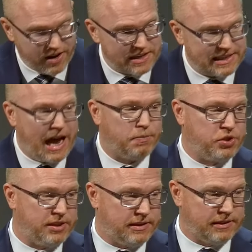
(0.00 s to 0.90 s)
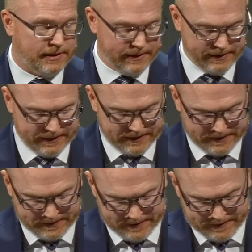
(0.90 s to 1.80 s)
our adoption.
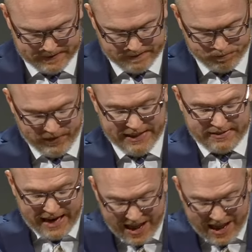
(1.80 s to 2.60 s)
It's